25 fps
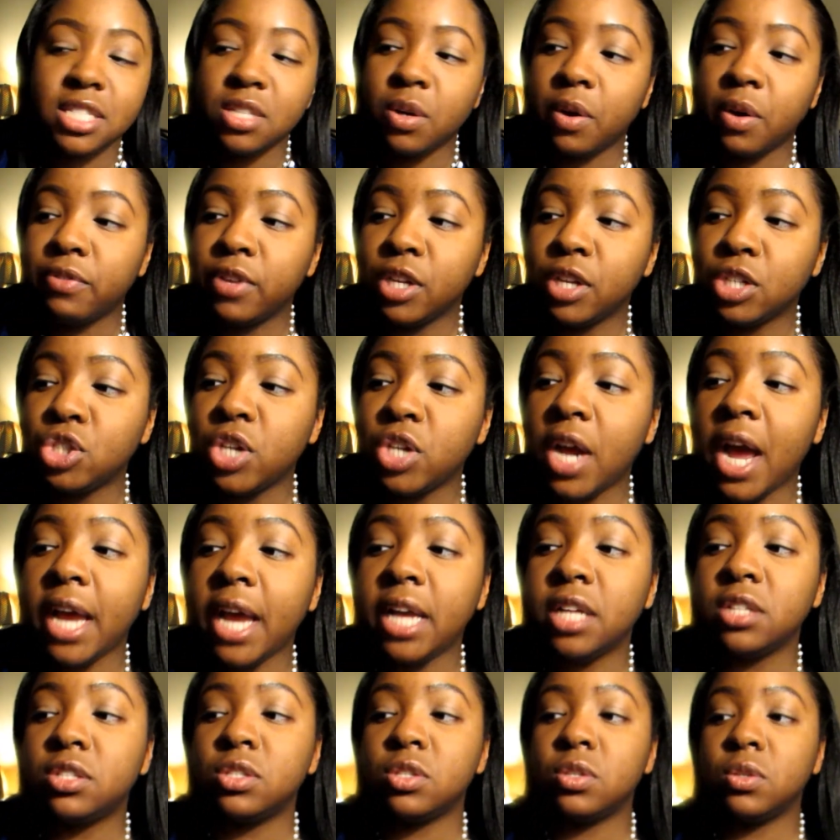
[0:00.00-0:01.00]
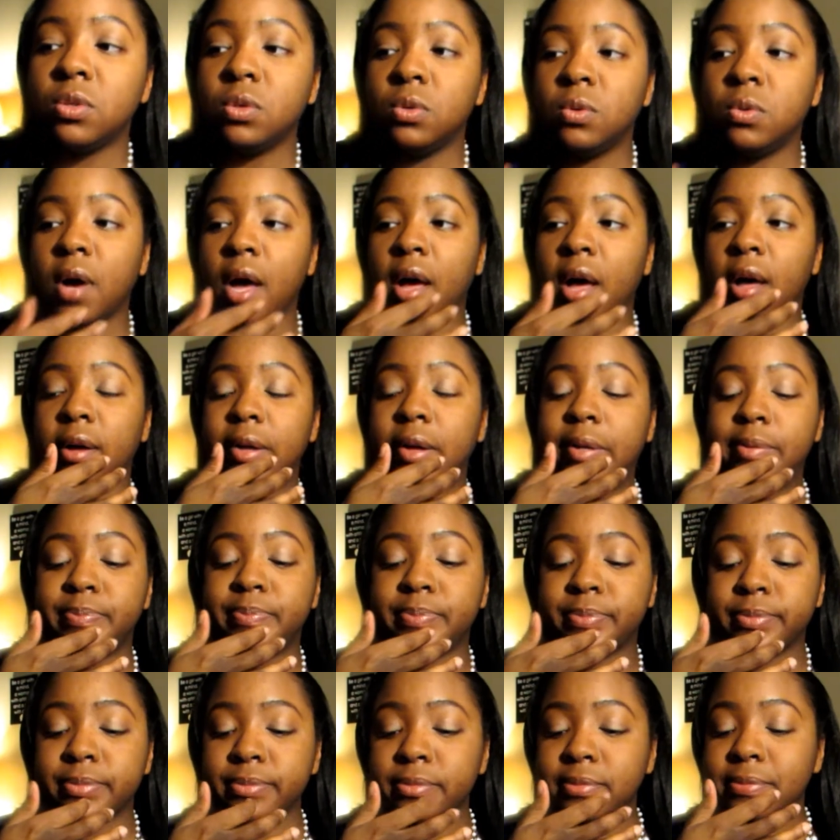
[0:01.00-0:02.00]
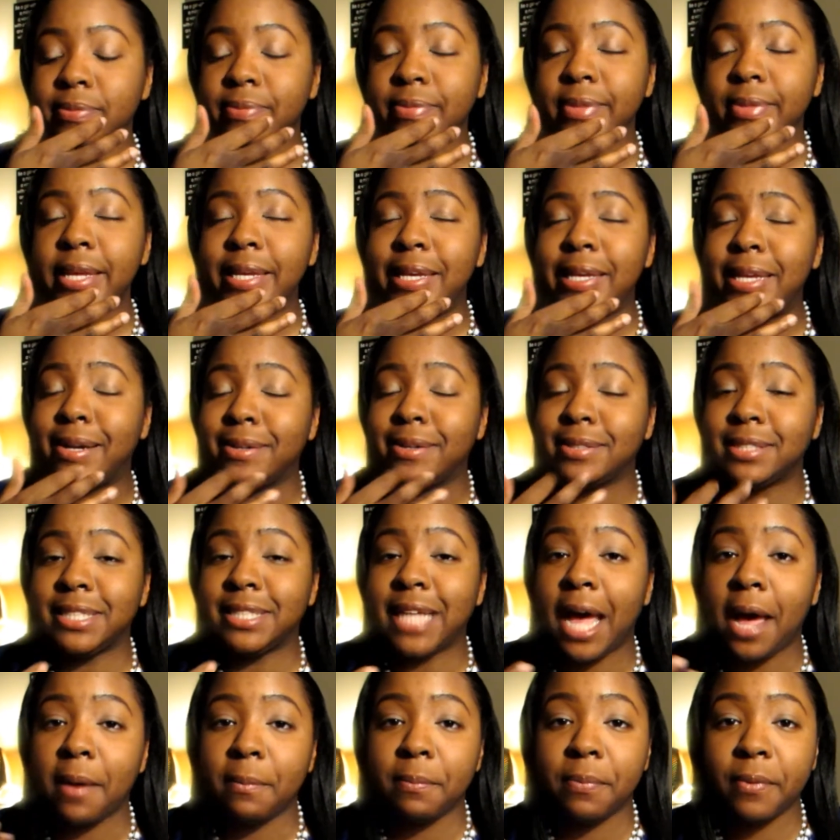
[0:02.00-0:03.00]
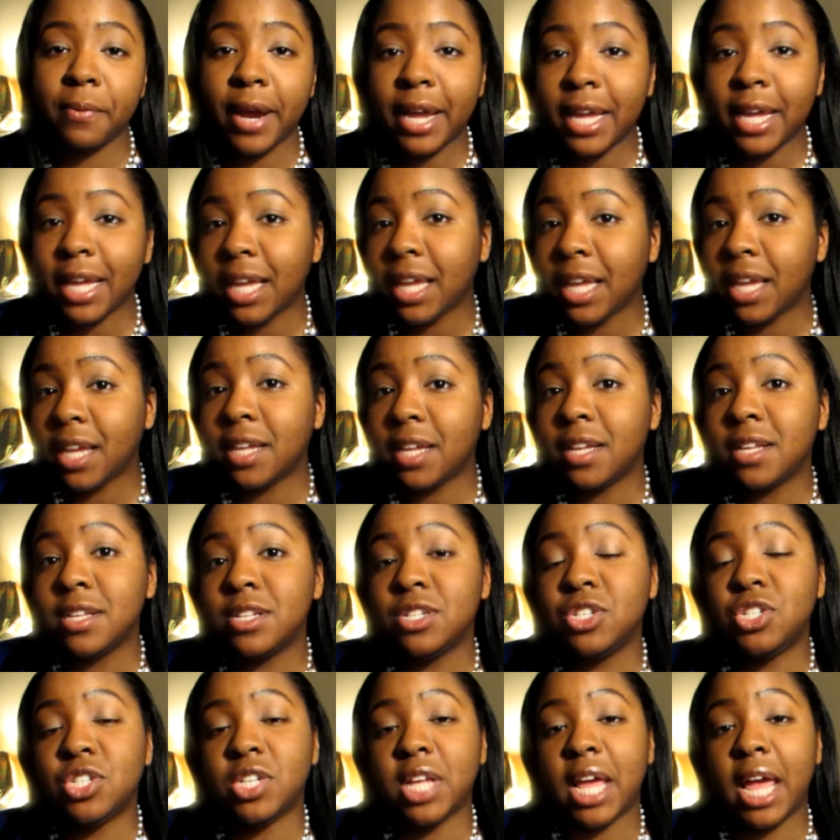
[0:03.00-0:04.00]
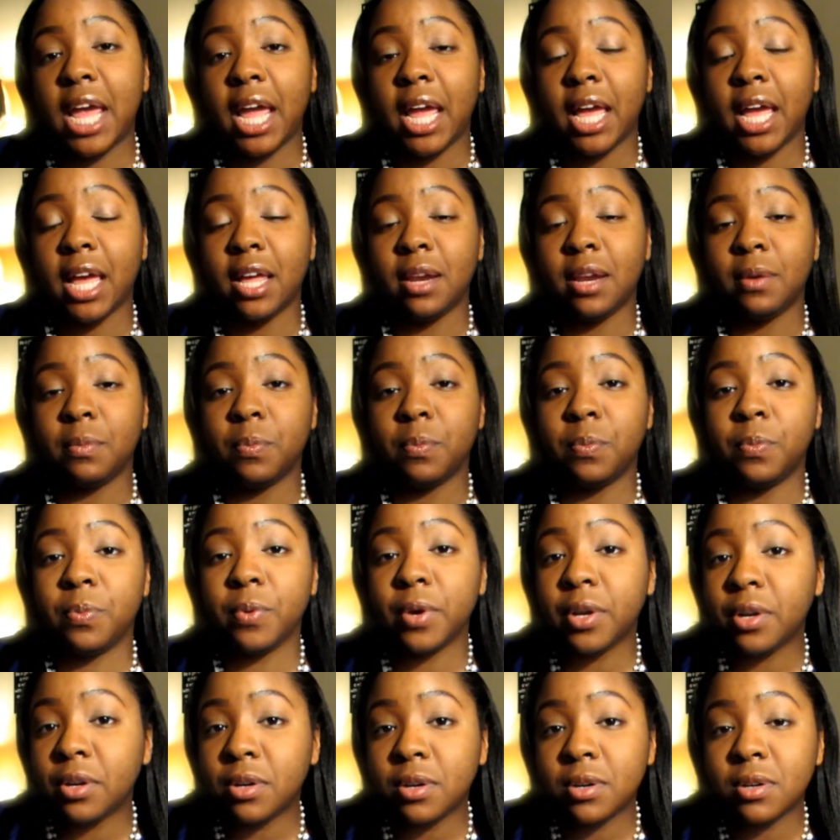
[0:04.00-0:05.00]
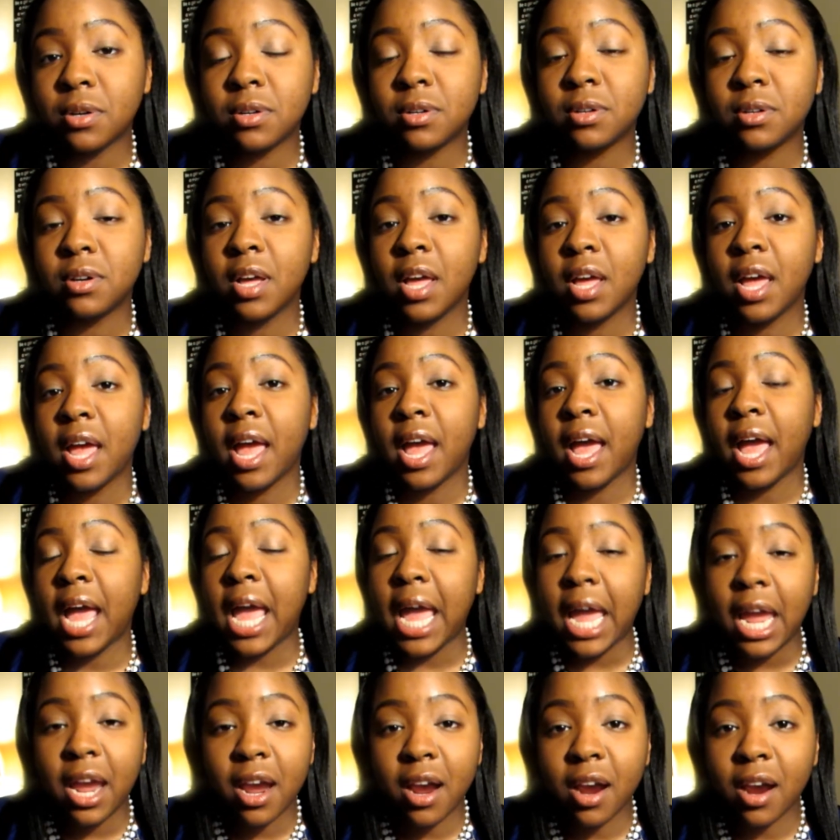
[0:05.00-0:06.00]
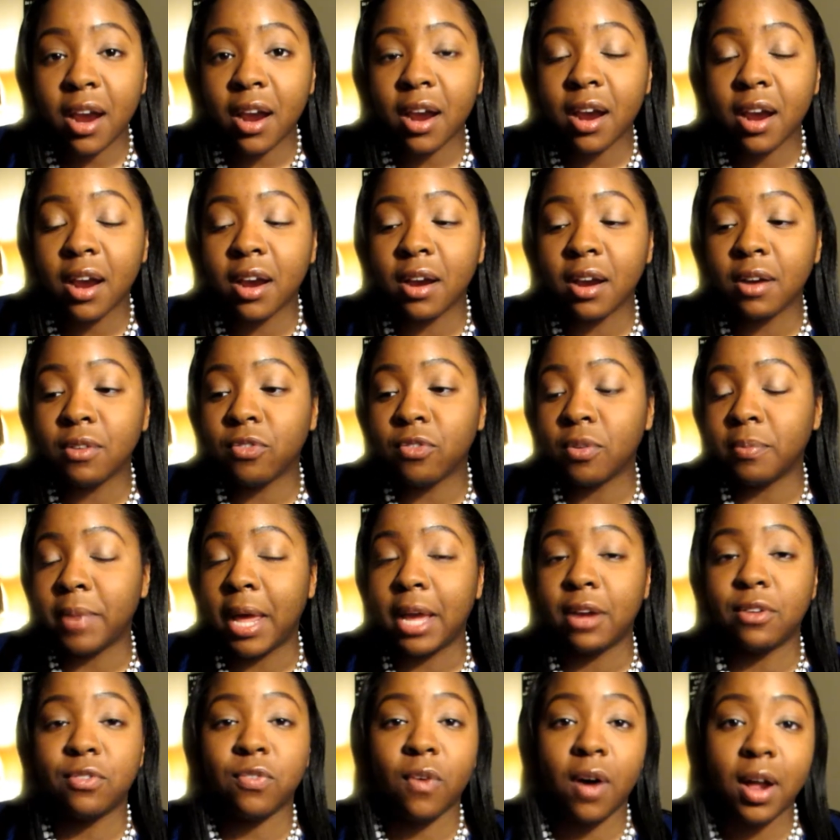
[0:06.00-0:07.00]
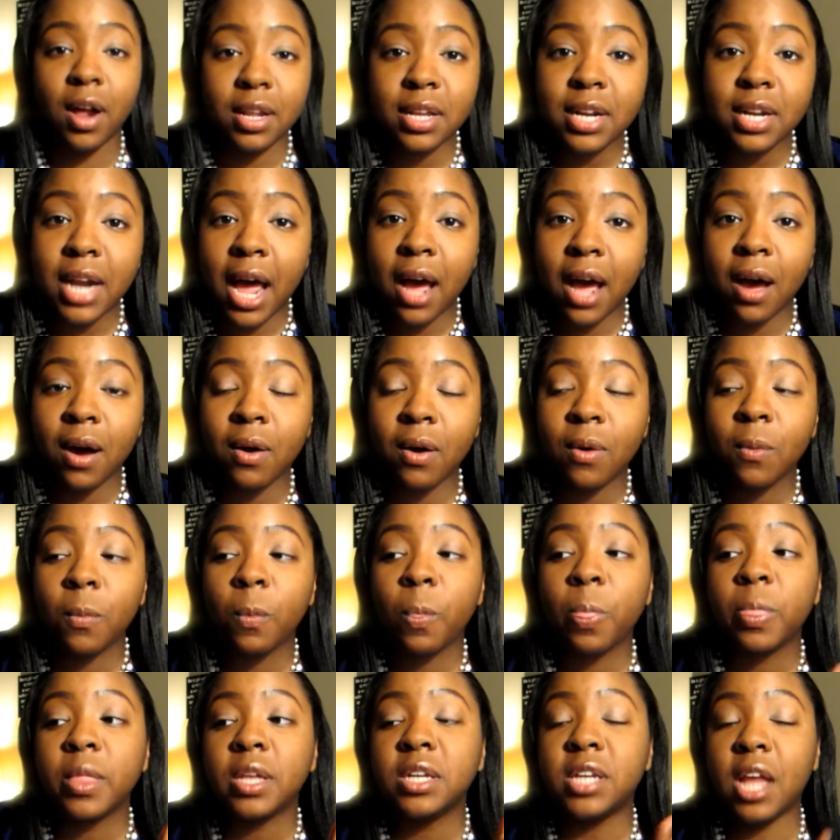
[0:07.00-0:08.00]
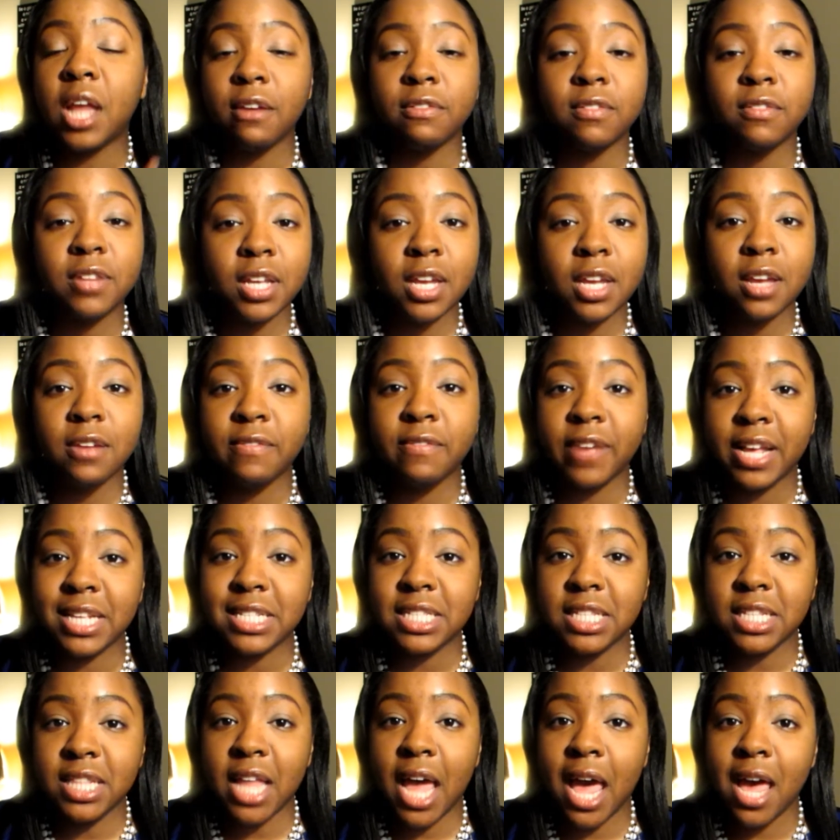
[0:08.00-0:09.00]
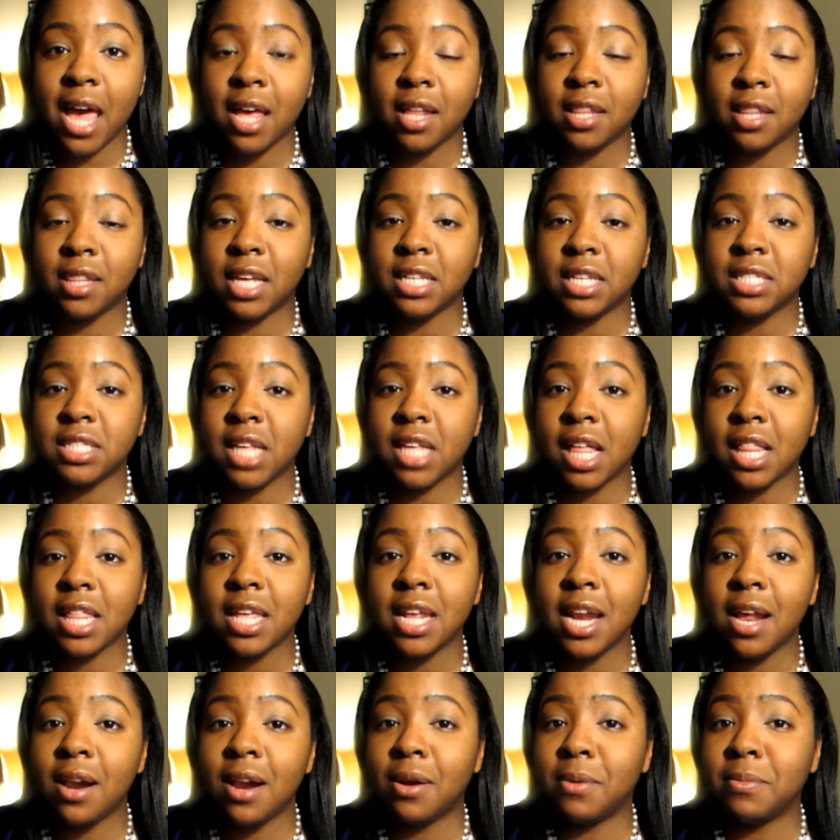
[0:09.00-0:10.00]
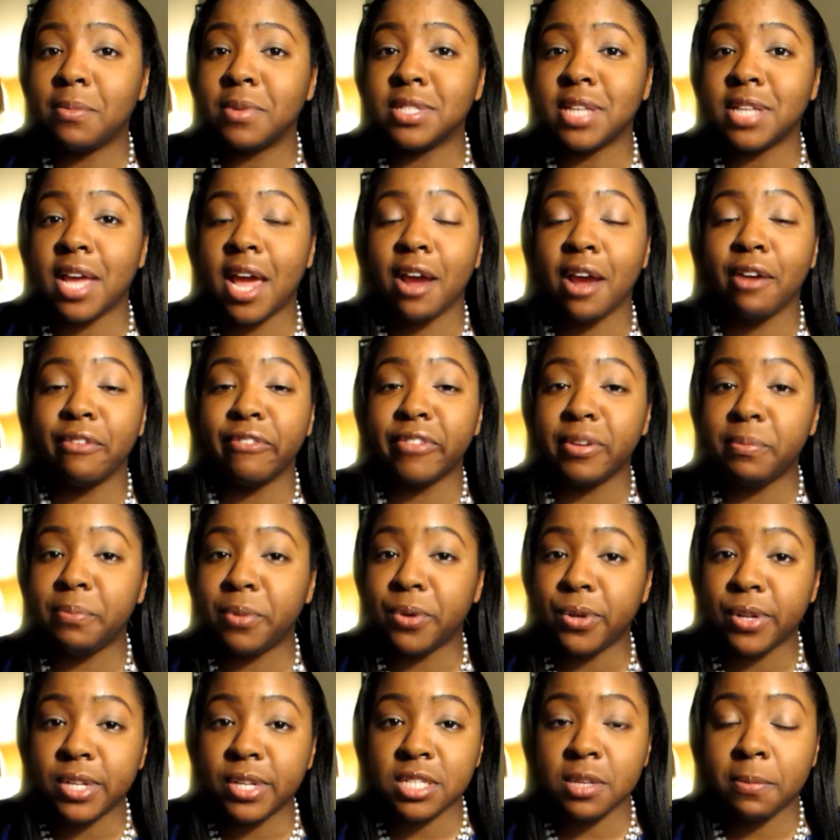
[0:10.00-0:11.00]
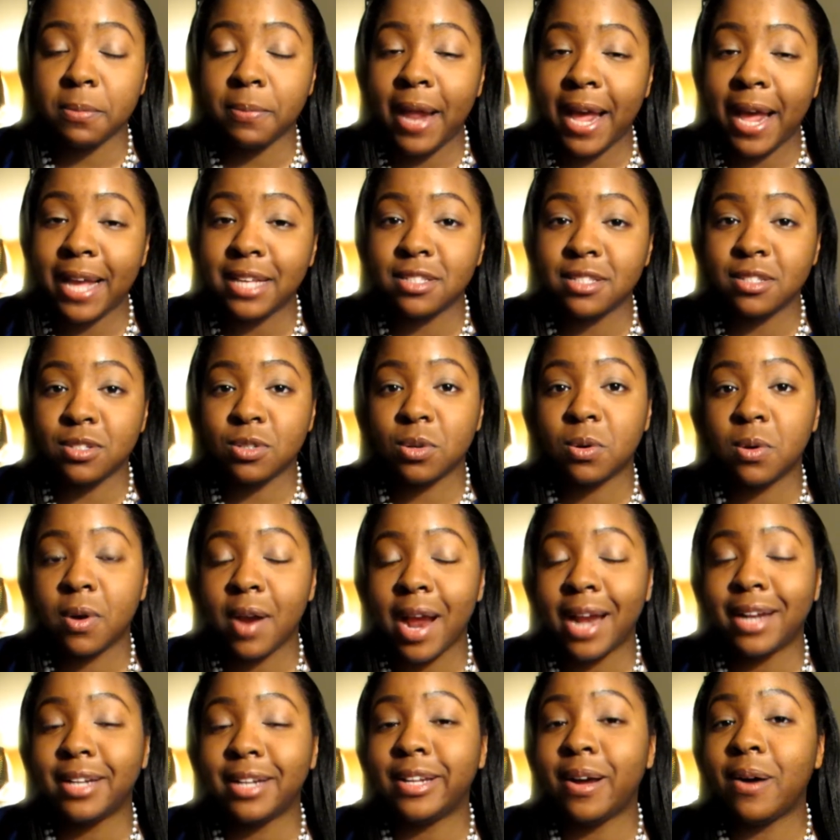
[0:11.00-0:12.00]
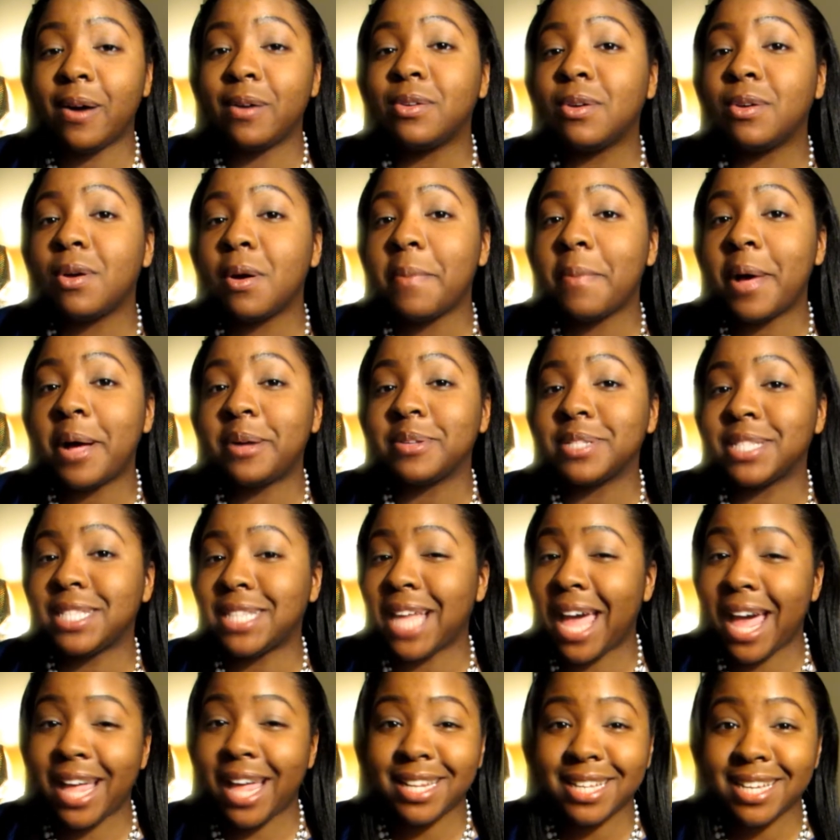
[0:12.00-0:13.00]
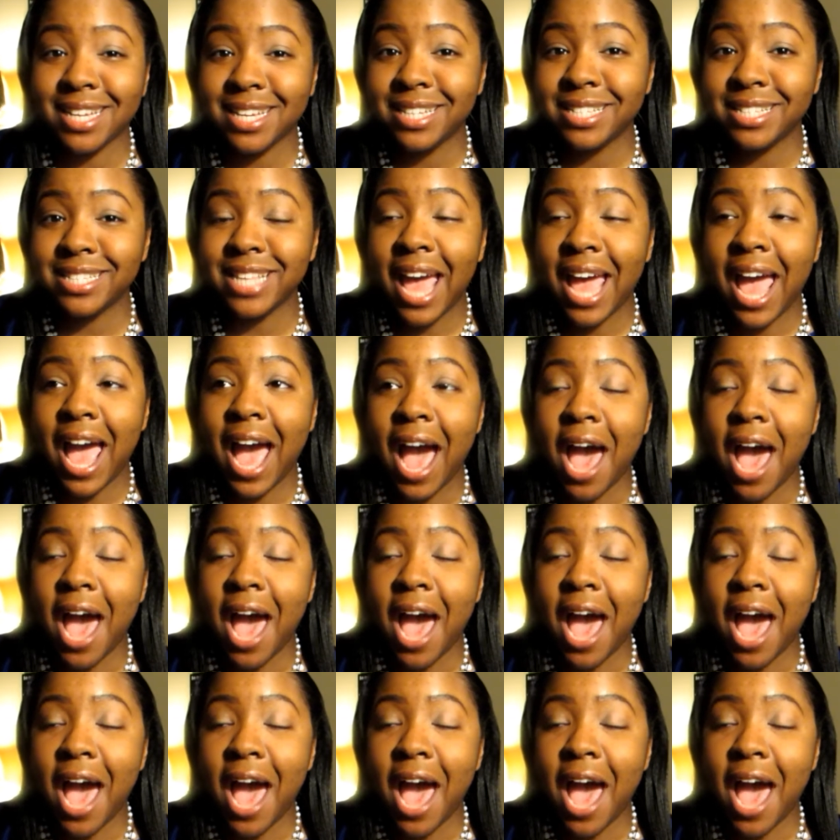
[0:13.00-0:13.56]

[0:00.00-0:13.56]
So if you're trying to you know, stop breakage and brittle hair from like falling out, definitely invest in that. They sell it at almost every beauty supply store. I don't know about Sally's.